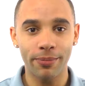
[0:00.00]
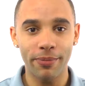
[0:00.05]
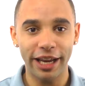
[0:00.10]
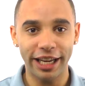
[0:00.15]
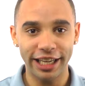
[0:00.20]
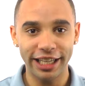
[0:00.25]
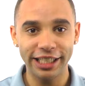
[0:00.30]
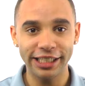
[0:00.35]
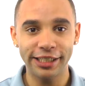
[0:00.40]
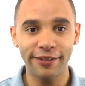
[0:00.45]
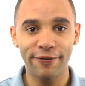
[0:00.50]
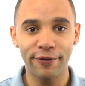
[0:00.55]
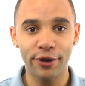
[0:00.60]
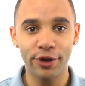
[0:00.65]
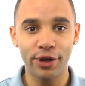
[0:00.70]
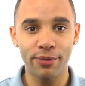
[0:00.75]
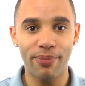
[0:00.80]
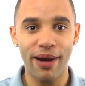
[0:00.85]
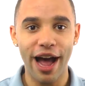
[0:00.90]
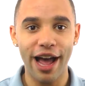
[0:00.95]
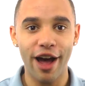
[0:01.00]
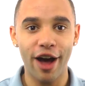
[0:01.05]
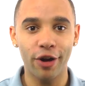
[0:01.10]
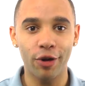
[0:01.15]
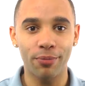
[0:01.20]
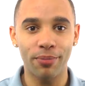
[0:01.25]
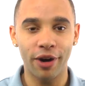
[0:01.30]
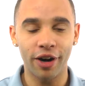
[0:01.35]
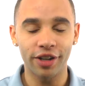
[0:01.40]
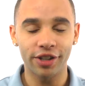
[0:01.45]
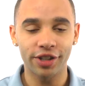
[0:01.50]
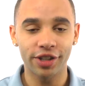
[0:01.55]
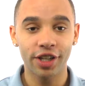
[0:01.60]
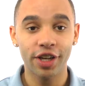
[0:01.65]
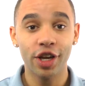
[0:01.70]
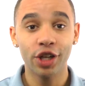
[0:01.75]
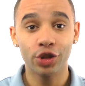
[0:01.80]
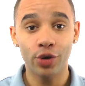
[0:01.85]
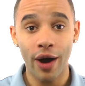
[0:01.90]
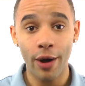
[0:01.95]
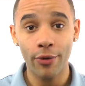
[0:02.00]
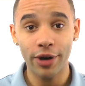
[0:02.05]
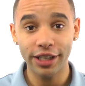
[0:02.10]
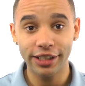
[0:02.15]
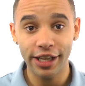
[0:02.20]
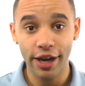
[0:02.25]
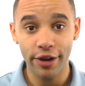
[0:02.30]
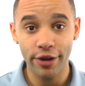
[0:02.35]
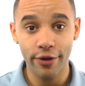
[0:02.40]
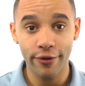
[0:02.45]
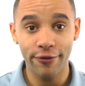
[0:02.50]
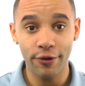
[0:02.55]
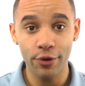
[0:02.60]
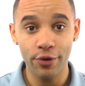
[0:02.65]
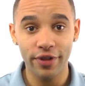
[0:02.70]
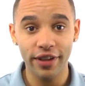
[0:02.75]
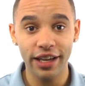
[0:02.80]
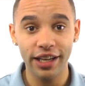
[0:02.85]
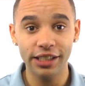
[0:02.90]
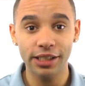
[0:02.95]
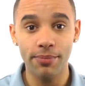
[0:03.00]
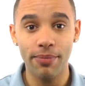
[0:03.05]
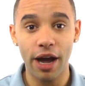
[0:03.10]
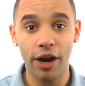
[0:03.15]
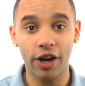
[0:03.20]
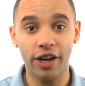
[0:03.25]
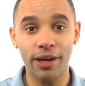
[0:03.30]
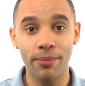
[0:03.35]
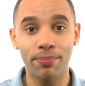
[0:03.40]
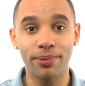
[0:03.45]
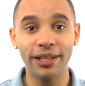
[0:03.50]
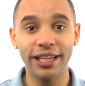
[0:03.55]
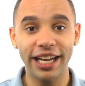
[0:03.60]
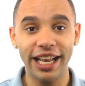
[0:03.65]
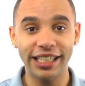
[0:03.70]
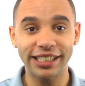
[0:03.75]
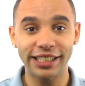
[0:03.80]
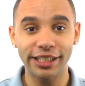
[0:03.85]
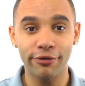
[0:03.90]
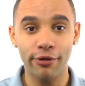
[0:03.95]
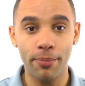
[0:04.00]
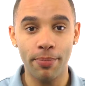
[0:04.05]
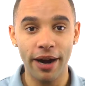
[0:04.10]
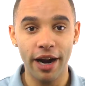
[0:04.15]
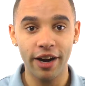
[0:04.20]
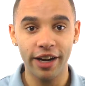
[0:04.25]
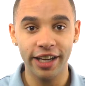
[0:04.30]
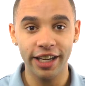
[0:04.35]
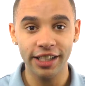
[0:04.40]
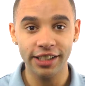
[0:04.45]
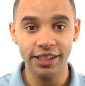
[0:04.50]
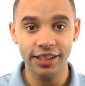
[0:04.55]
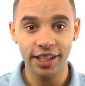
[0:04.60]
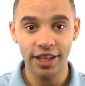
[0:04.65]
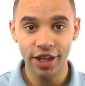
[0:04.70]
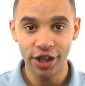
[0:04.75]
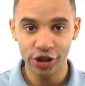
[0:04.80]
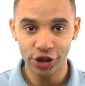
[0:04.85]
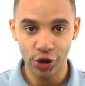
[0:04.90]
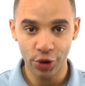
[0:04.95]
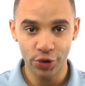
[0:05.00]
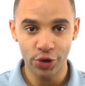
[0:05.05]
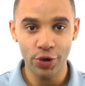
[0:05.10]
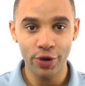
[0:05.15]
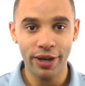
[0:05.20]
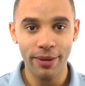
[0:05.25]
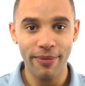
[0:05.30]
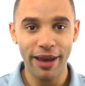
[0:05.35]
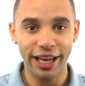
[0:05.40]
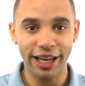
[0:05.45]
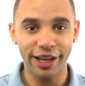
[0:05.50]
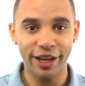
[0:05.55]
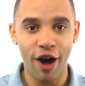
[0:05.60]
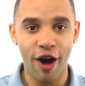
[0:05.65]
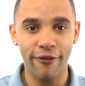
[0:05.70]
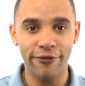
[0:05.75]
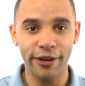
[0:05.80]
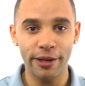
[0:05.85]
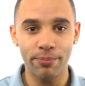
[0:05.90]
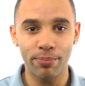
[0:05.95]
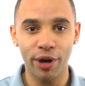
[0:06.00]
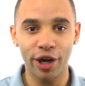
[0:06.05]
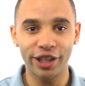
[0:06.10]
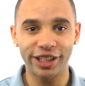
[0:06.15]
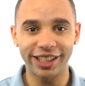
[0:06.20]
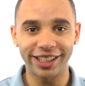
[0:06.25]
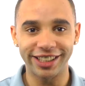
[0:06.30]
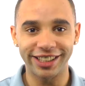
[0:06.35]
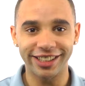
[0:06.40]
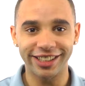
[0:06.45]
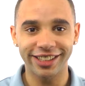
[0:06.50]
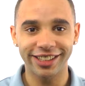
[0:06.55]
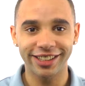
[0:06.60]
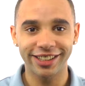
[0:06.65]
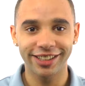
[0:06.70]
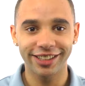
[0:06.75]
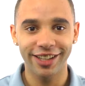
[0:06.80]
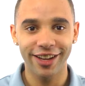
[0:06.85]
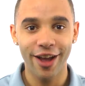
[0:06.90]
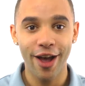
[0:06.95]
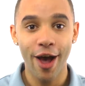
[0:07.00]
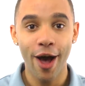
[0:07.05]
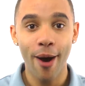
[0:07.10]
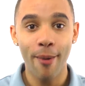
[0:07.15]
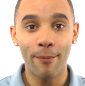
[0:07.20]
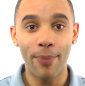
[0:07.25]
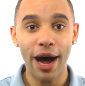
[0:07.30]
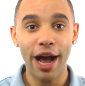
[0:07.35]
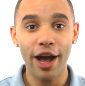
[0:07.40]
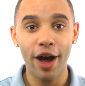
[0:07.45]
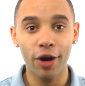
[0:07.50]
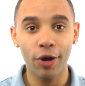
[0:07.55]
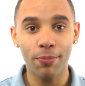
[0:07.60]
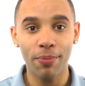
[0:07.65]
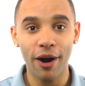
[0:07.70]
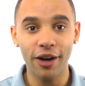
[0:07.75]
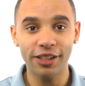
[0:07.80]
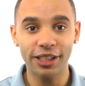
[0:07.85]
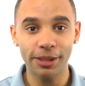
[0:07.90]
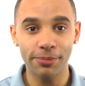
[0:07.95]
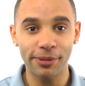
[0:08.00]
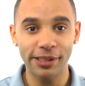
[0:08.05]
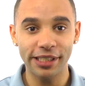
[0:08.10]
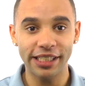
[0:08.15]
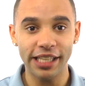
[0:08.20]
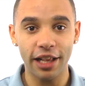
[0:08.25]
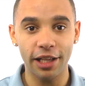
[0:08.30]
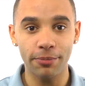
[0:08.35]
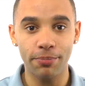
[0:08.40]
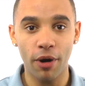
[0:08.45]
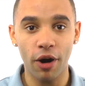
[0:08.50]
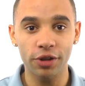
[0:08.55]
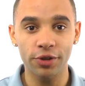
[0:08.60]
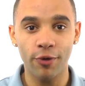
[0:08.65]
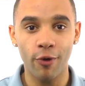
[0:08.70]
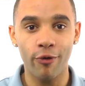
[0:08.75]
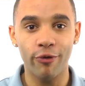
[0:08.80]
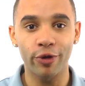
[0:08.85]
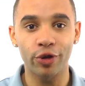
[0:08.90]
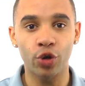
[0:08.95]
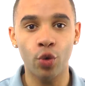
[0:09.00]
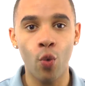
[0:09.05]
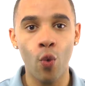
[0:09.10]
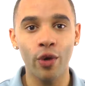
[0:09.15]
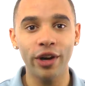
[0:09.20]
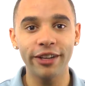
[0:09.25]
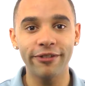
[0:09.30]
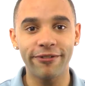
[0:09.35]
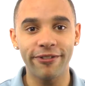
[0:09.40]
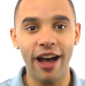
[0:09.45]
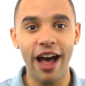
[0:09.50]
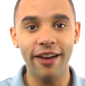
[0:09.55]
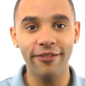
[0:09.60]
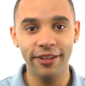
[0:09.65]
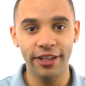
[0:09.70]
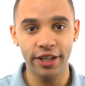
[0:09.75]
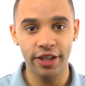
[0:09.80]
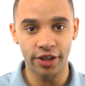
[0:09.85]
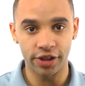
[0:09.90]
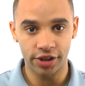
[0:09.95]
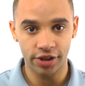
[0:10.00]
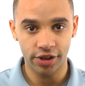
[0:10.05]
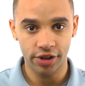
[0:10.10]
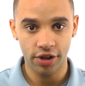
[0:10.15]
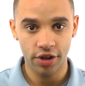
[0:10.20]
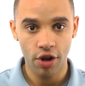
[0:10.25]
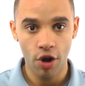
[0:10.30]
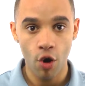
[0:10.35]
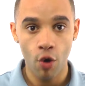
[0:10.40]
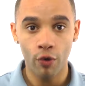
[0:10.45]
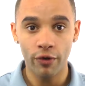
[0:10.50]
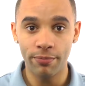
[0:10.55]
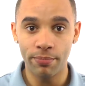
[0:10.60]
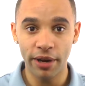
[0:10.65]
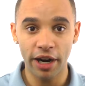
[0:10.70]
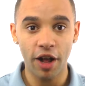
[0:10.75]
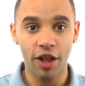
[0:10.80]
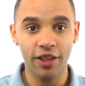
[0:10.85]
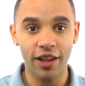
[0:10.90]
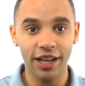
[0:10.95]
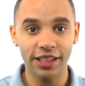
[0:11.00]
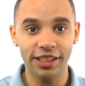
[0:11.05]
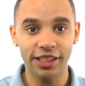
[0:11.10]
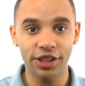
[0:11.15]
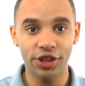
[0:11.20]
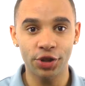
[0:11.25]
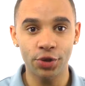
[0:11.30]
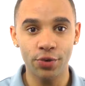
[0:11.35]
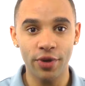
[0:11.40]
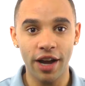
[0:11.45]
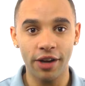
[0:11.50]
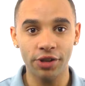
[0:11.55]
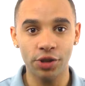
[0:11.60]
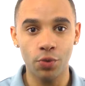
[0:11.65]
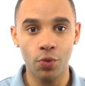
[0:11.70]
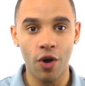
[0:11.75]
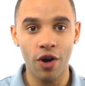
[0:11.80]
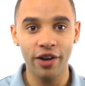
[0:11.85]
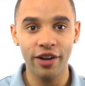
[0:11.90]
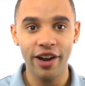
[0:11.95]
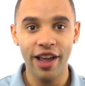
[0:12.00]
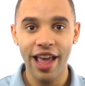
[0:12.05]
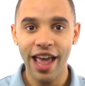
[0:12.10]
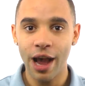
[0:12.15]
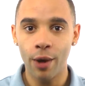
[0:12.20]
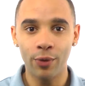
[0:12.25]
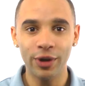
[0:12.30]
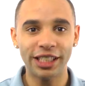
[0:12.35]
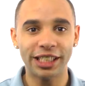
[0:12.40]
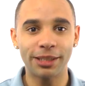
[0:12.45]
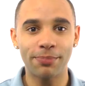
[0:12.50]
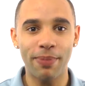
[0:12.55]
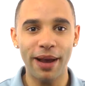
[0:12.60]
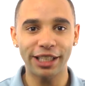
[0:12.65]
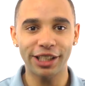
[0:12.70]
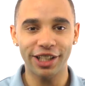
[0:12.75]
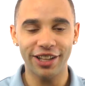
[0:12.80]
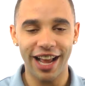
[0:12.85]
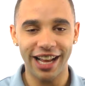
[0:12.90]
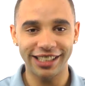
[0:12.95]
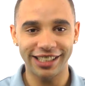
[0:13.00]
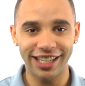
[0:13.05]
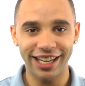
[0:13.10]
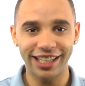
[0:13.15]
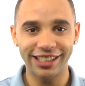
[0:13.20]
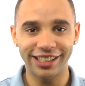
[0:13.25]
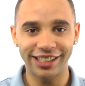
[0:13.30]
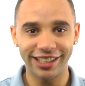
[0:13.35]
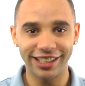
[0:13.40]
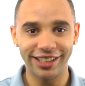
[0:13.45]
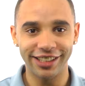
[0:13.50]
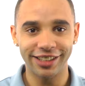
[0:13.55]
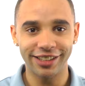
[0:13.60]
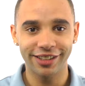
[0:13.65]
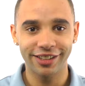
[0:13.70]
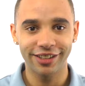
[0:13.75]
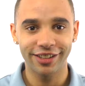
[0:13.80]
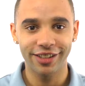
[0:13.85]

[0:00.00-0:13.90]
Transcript: to make it easy for you to buy auto parts, so I want to tell you a few things about our complete AC repair kits so you can make a confident purchase. Buy Auto Parts has been selling parts for over 25 years. We've been online since 2001, and we specialize in AC.